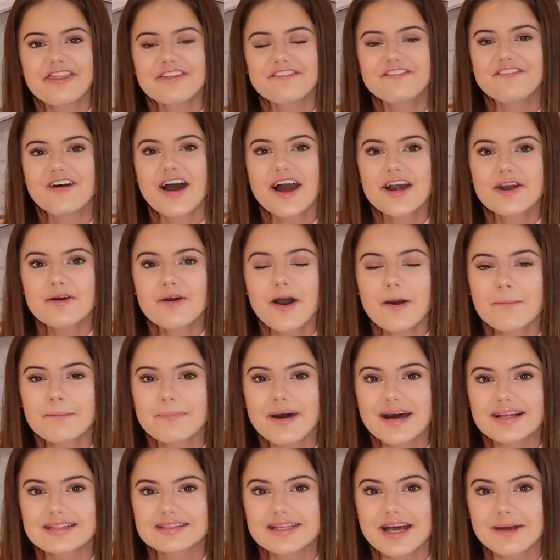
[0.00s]
And the final on
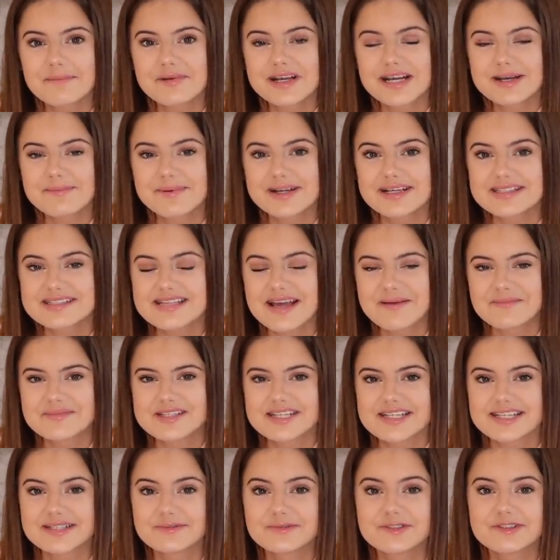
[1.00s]
mount that I'm going to be
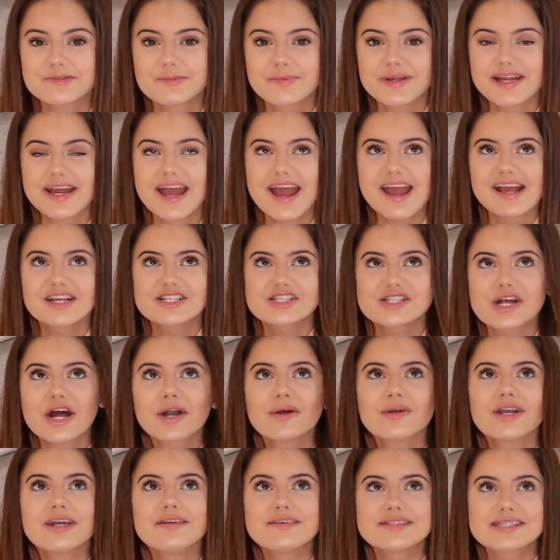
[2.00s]
attempting would be a
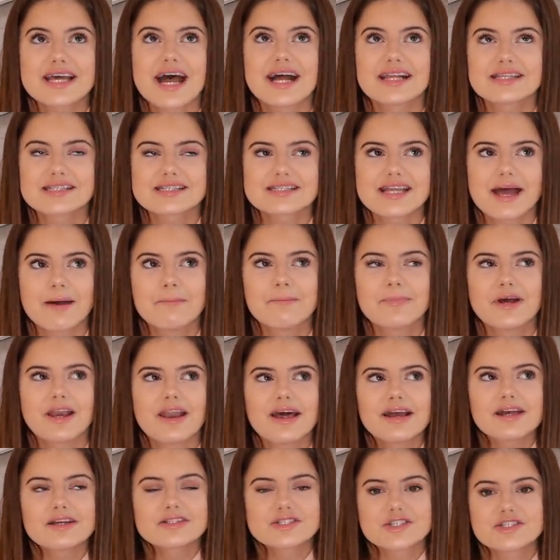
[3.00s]
shadow leader handstand, but
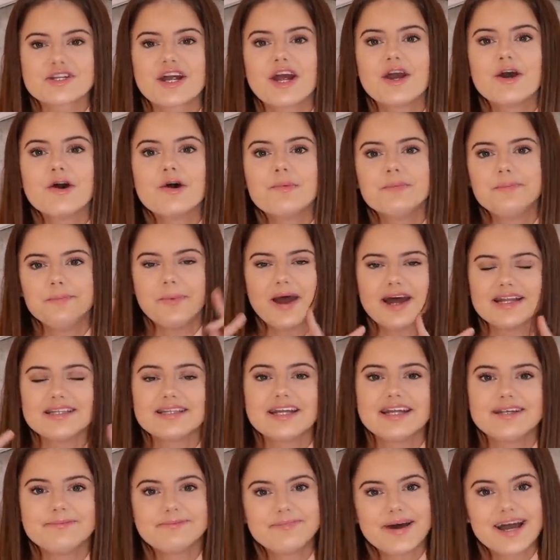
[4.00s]
like straight up and
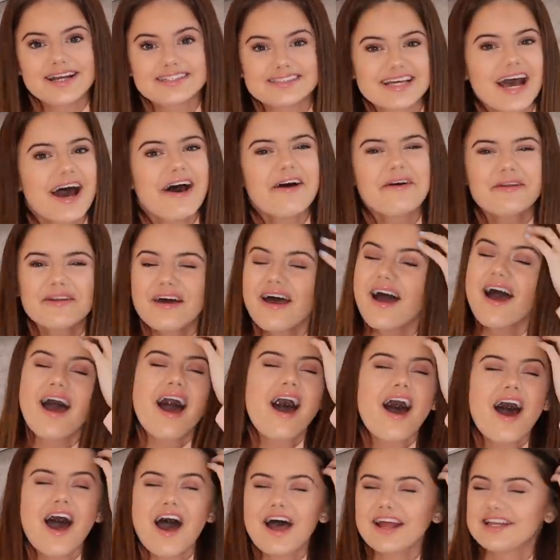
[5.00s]
then back down.
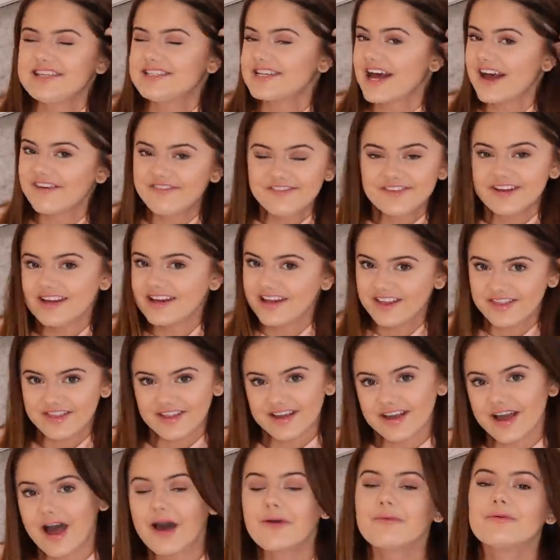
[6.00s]
I definitely
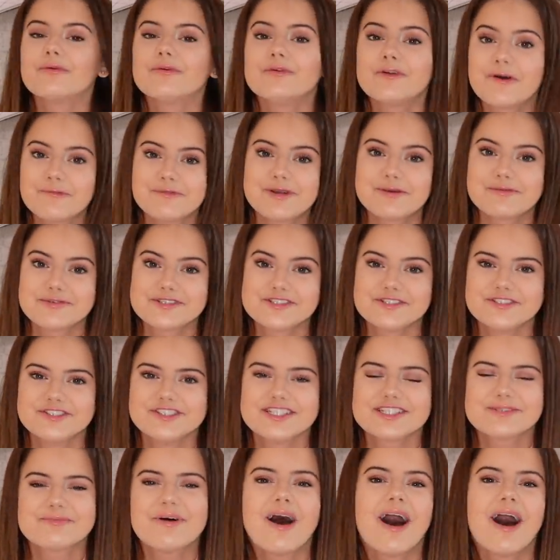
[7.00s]
think I will not be able to do this,